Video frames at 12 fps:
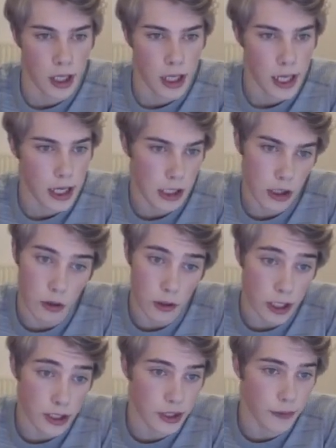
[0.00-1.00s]
He can go
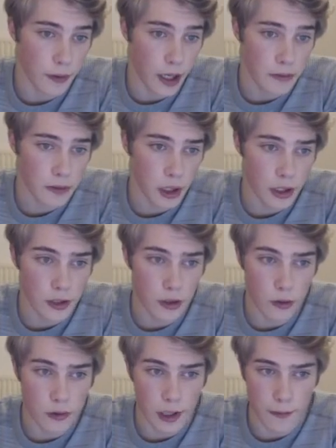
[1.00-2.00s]
king g5, trying to
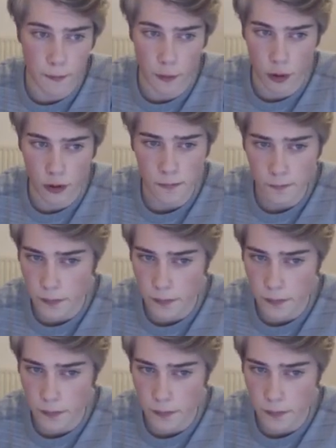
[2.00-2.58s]
go to f4.